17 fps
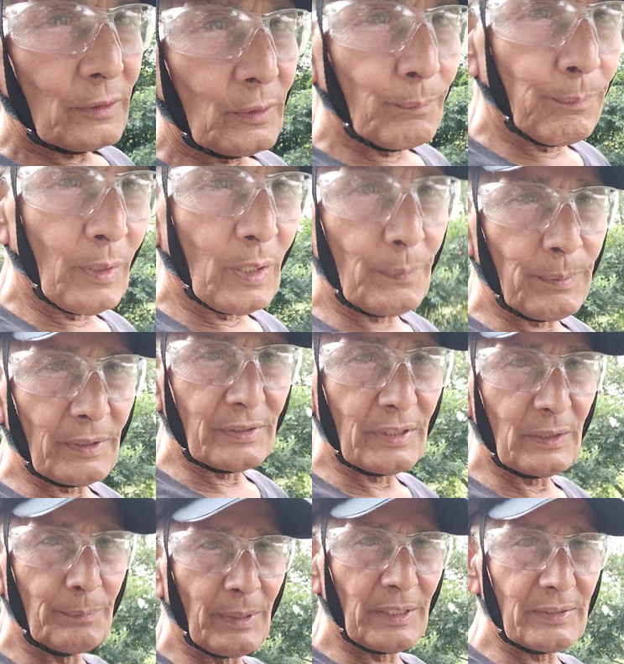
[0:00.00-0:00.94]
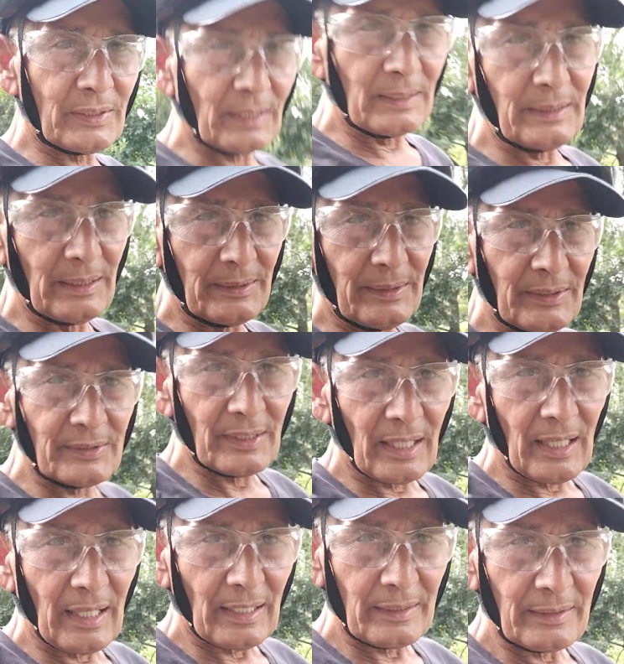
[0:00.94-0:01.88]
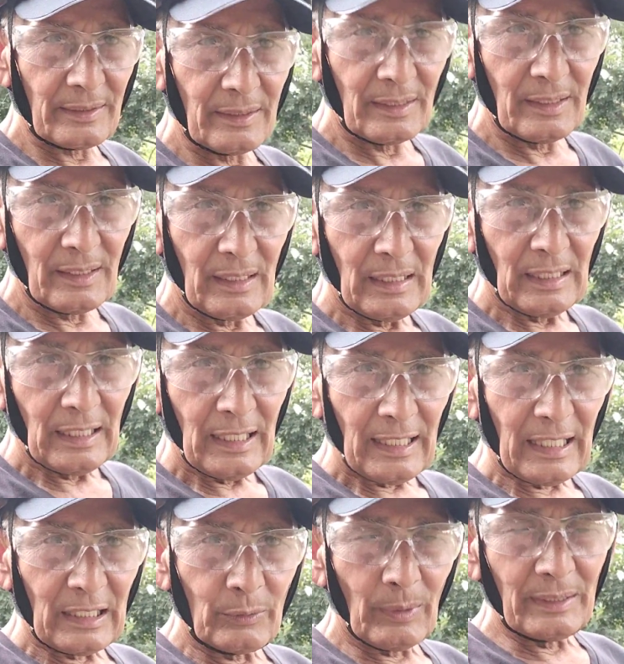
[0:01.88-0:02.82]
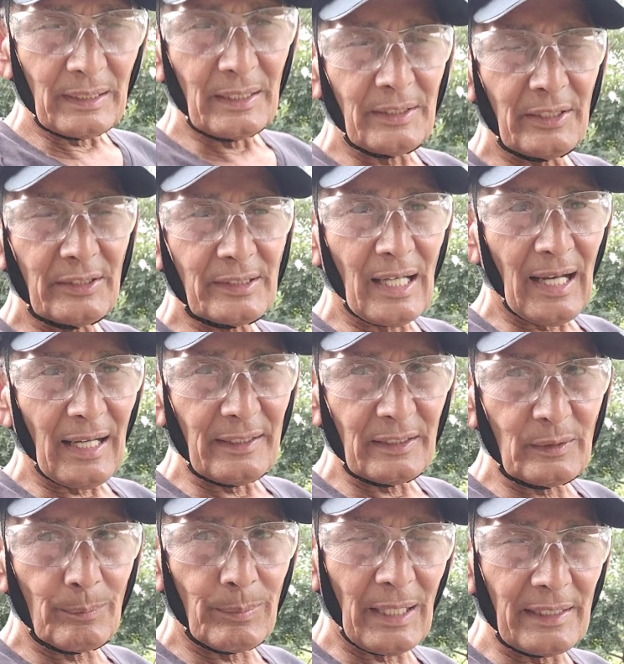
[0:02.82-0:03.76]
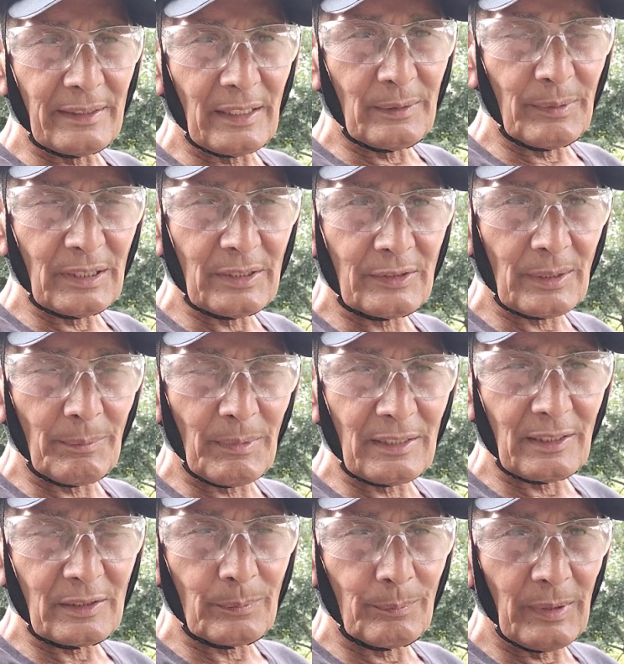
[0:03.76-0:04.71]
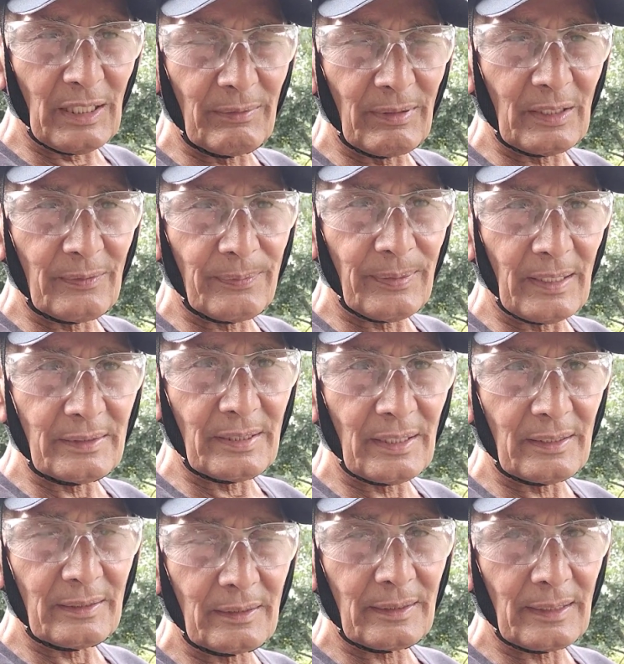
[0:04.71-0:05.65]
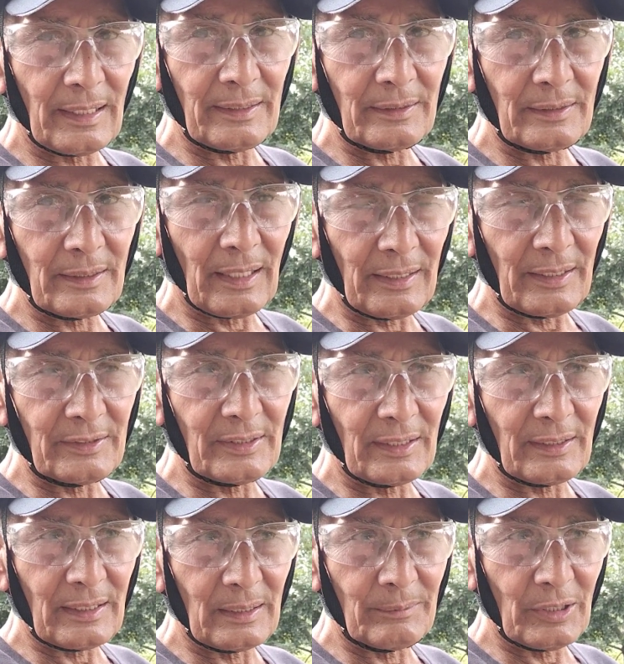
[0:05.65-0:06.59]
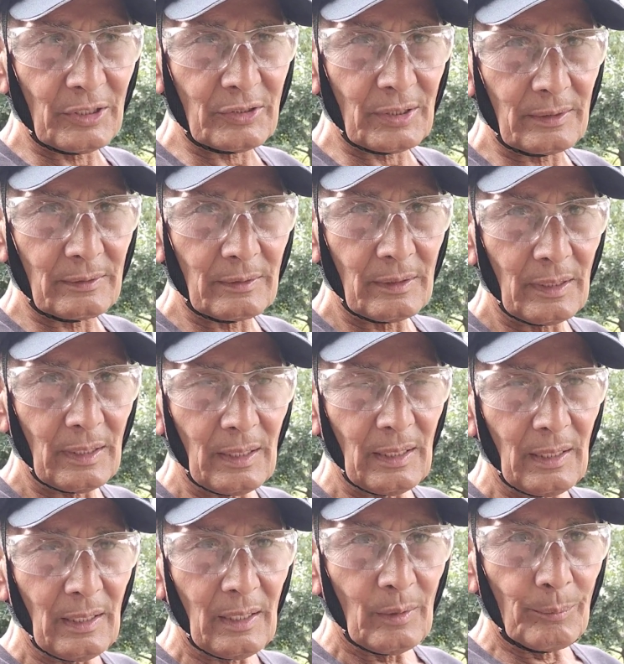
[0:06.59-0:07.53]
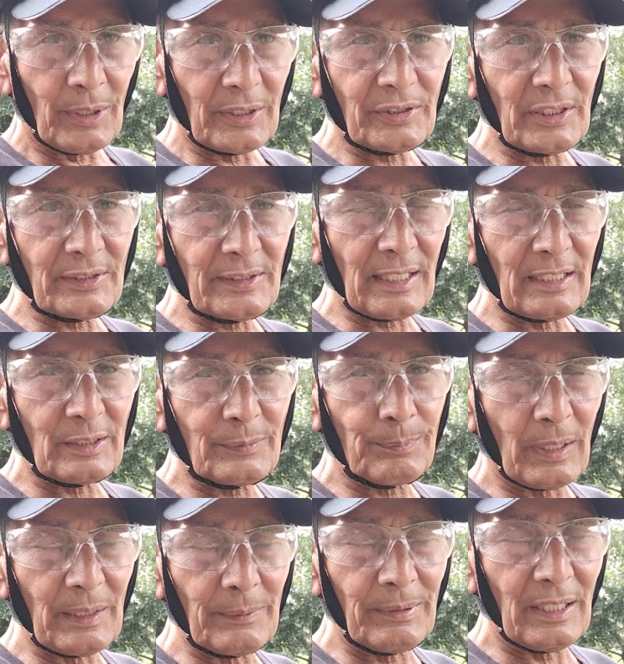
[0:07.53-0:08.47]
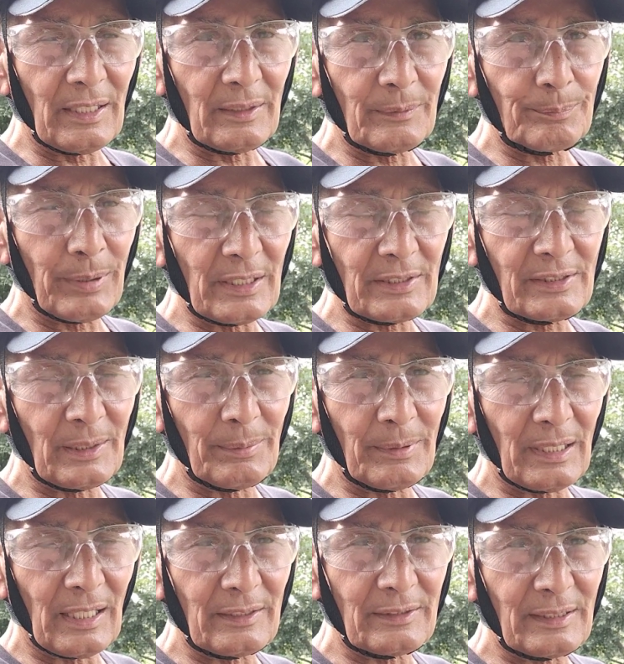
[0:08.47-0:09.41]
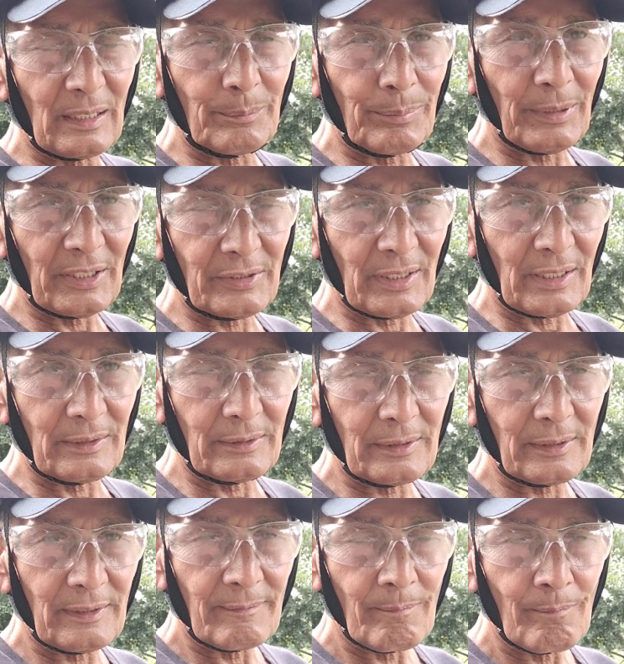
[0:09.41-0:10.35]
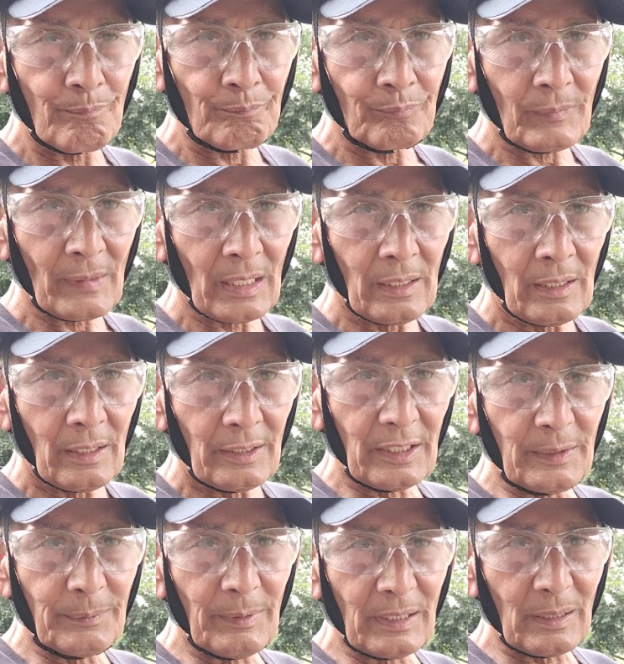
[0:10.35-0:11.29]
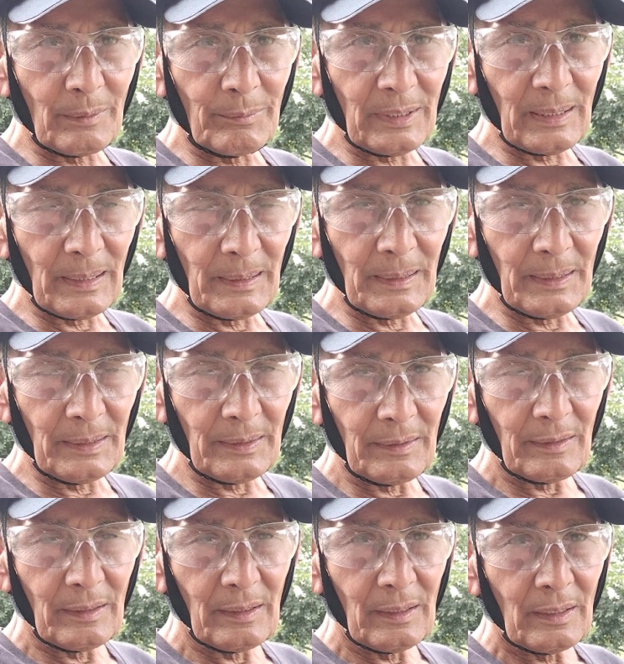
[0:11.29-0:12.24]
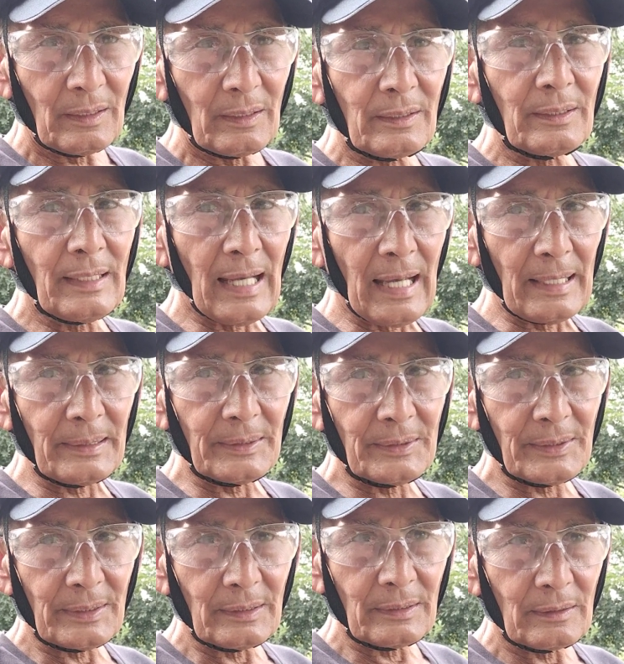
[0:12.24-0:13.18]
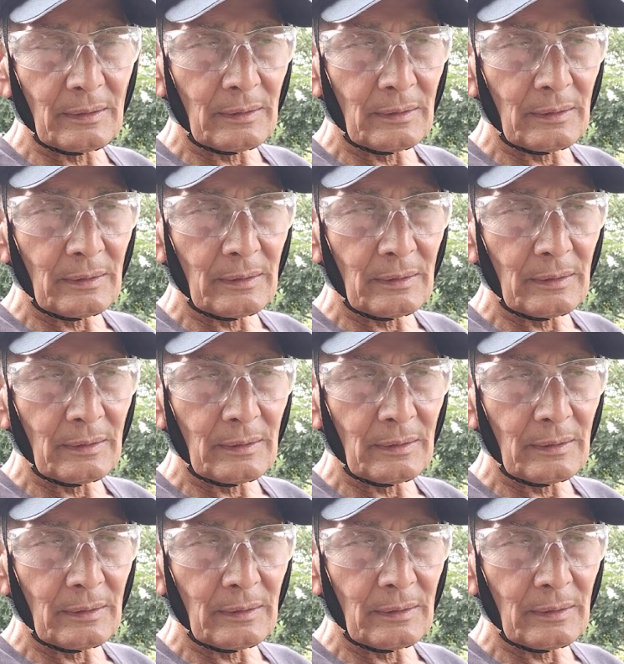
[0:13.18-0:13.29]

The purpose is basically a desire. And when a desire is blended with tremendous belief and faith and courage and conviction, persistence, perseverance, and patience, it become really reality.